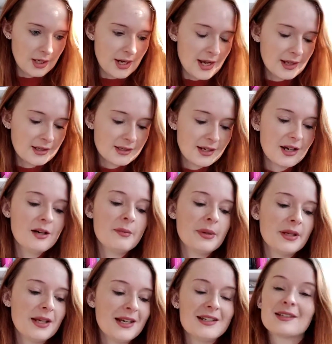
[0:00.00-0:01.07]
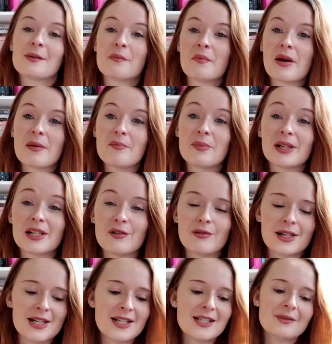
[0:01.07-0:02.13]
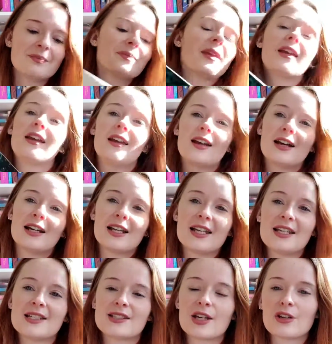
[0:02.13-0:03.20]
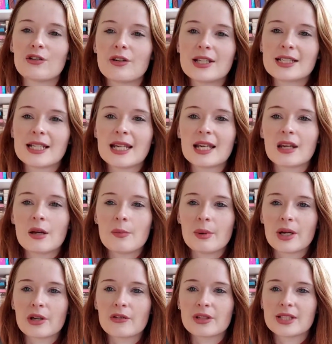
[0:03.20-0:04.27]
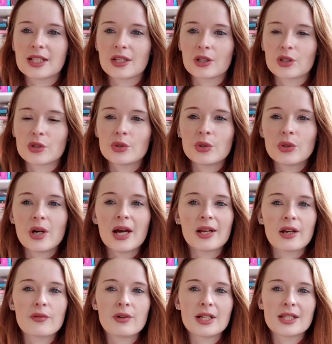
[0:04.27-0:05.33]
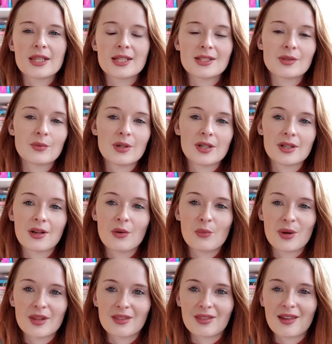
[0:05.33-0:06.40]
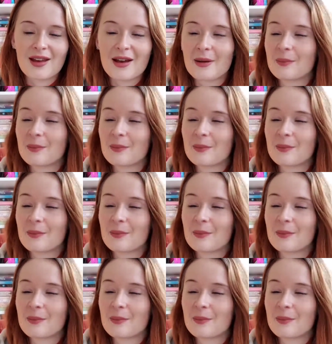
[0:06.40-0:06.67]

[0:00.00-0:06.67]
Next up is My Buddy Read, and it is Graceling by Kristen Kishore, and I read this one with